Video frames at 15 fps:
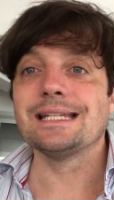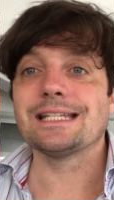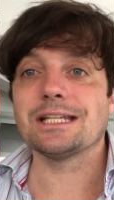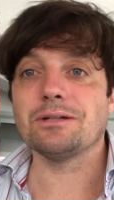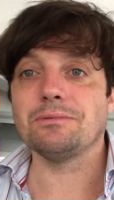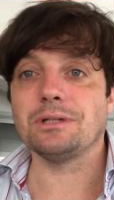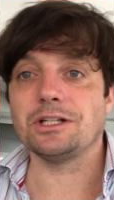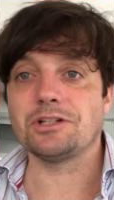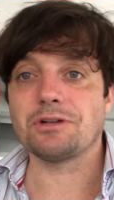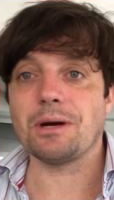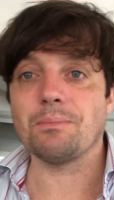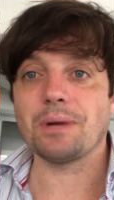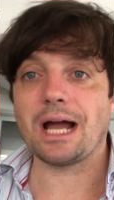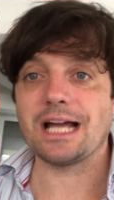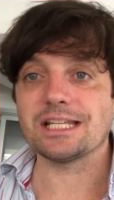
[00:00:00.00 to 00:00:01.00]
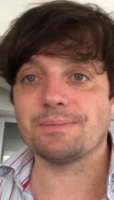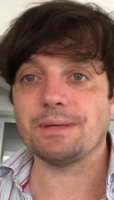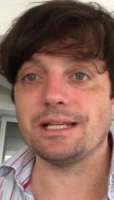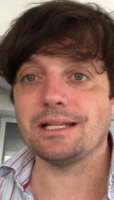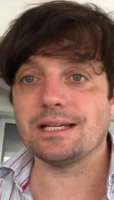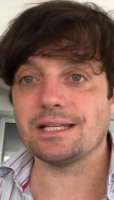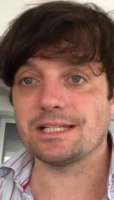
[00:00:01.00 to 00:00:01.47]
So Trump has
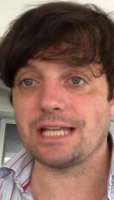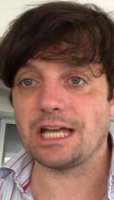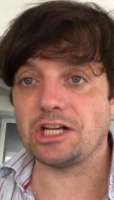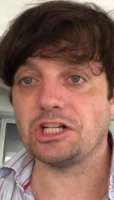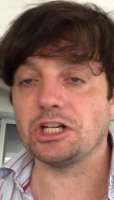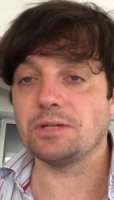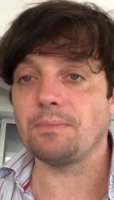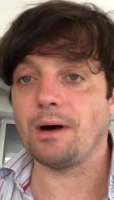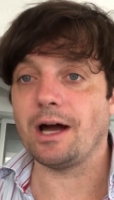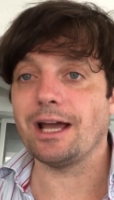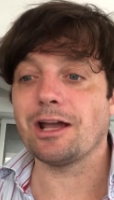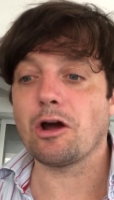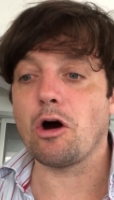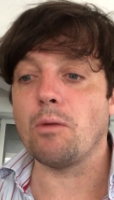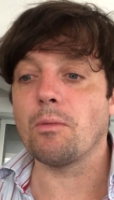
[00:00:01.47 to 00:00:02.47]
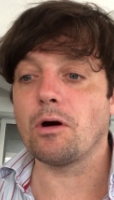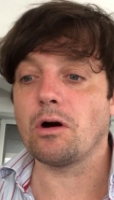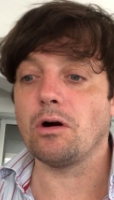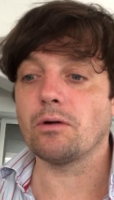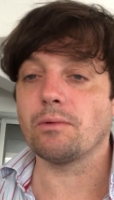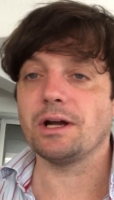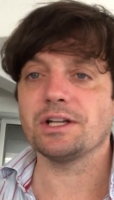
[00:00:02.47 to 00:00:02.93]
been censured by
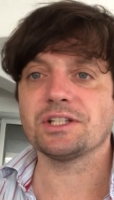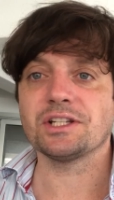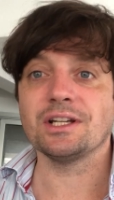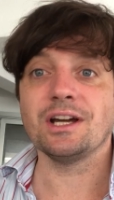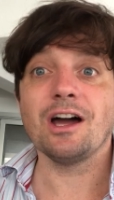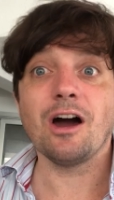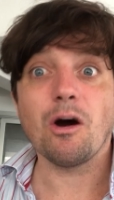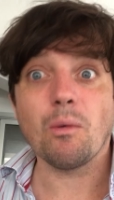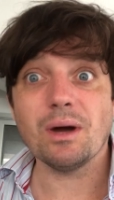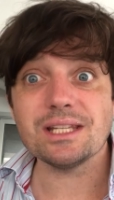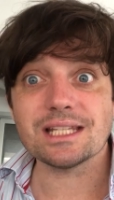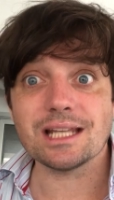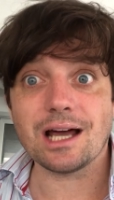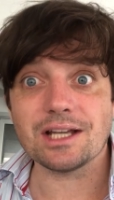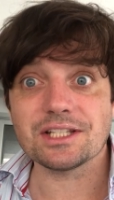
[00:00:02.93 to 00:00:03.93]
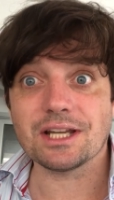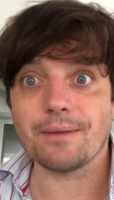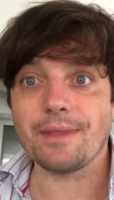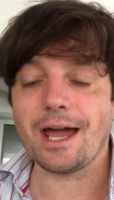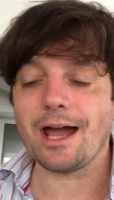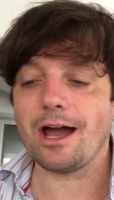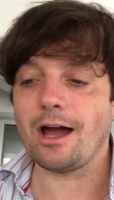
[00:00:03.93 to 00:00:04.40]
Congress. When's the last
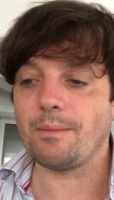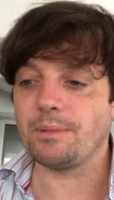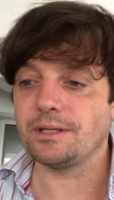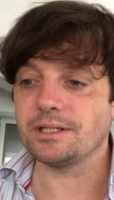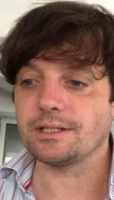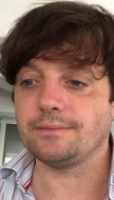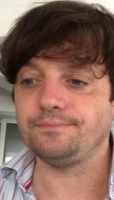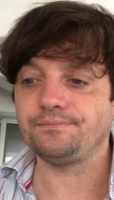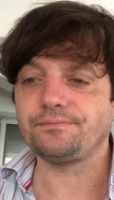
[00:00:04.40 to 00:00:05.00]
time that happened?